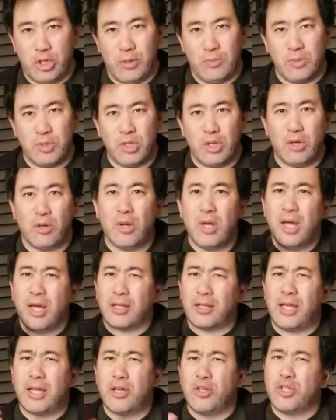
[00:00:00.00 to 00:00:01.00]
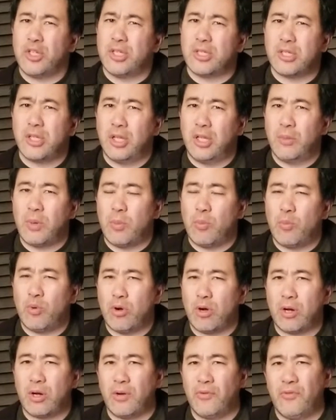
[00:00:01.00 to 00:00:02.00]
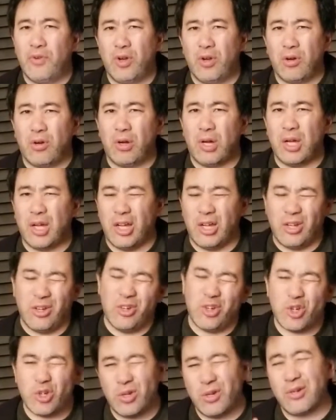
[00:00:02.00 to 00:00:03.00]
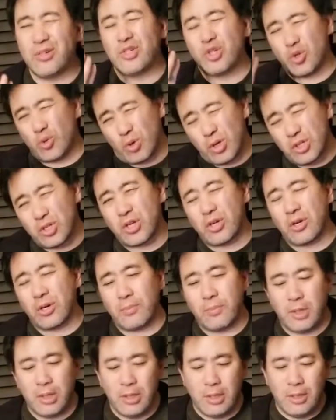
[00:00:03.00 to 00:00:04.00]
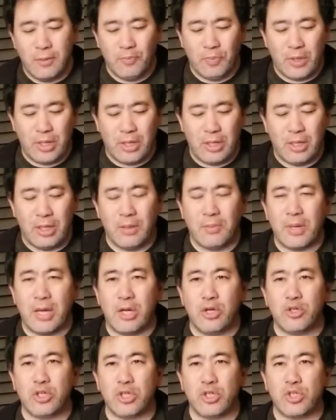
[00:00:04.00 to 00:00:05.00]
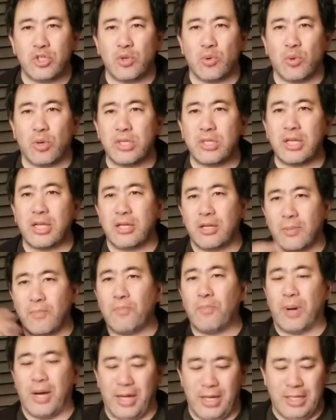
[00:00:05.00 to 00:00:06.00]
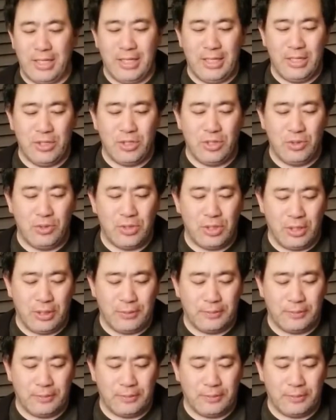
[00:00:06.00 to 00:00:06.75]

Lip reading: So glycogen is a little bit more of your short-term energy stores that your body is using.